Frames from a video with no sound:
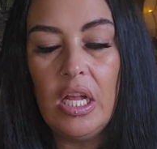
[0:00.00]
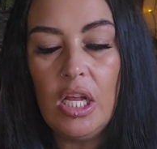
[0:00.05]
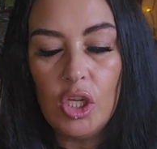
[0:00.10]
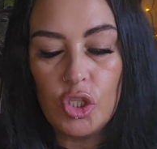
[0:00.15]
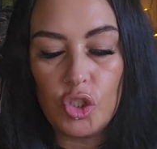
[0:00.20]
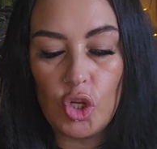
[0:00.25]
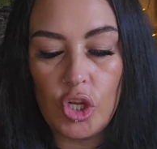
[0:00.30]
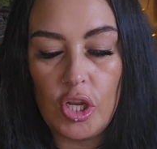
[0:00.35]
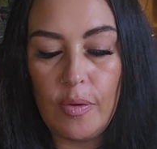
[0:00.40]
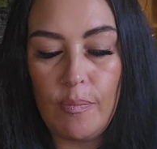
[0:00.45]

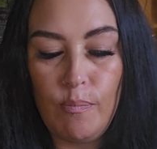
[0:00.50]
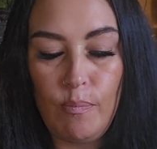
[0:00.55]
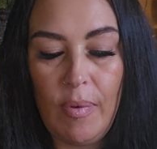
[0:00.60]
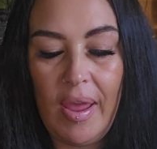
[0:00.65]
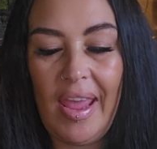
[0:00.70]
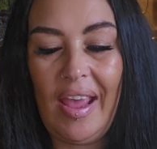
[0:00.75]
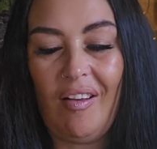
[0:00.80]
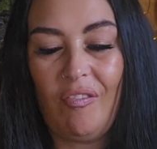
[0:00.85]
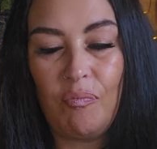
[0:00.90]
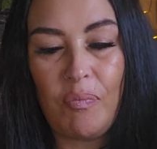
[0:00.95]
So you
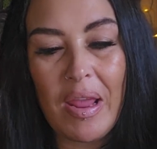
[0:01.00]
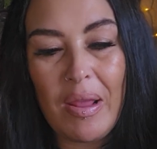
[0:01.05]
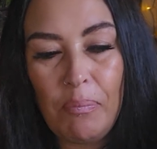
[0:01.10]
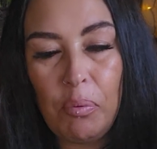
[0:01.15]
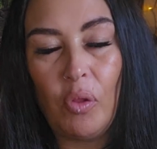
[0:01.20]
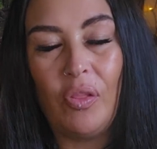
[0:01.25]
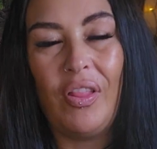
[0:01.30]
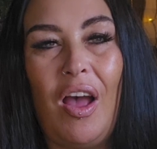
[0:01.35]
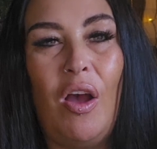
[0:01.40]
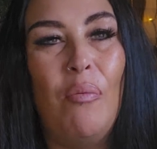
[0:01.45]
may have
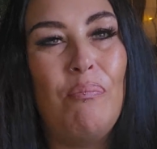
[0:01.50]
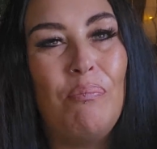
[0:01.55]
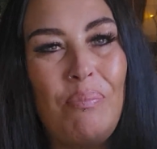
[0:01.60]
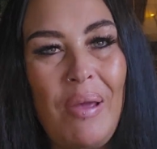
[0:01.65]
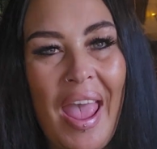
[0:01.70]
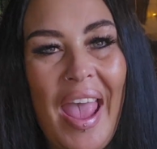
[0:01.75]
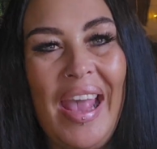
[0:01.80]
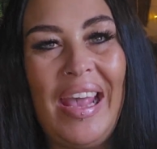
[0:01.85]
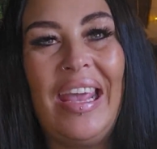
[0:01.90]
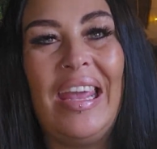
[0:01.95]
people are
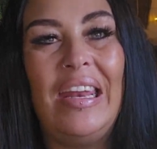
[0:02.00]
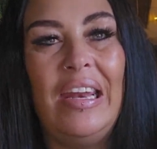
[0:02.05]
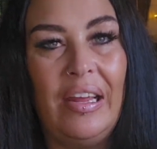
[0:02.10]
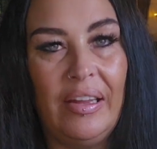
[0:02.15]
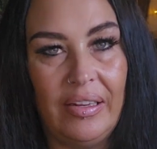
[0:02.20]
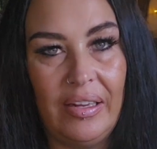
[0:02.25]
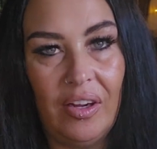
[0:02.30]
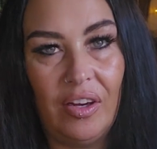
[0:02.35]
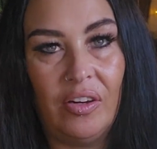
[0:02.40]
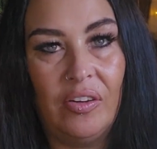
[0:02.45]
pecking
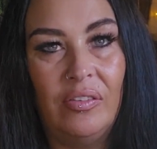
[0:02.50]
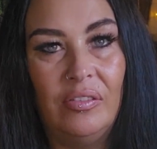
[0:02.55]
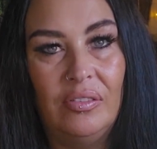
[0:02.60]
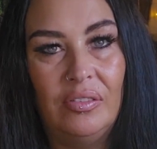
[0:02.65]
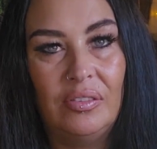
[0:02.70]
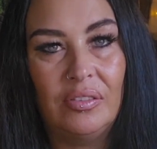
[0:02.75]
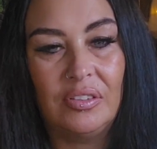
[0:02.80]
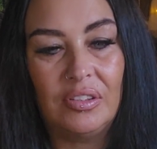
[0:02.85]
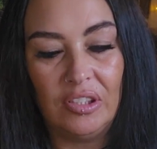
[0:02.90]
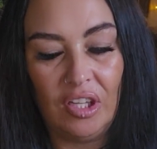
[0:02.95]
at you
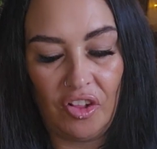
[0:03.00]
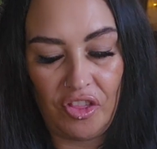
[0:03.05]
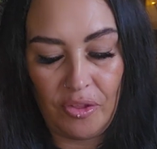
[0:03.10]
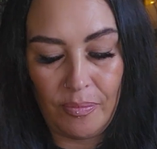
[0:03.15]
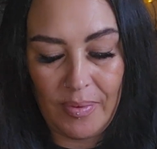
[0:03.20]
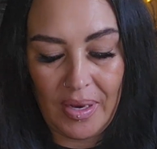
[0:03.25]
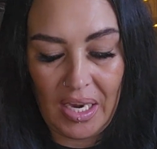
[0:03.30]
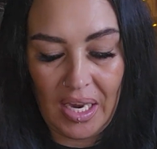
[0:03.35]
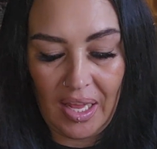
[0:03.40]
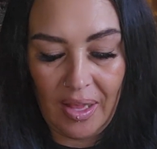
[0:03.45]
at the
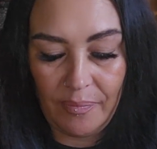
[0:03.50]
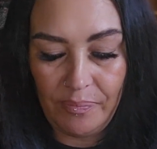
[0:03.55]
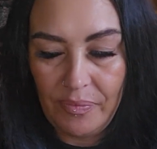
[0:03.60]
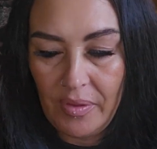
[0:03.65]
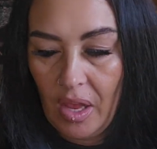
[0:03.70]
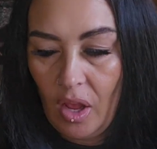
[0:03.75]
minute,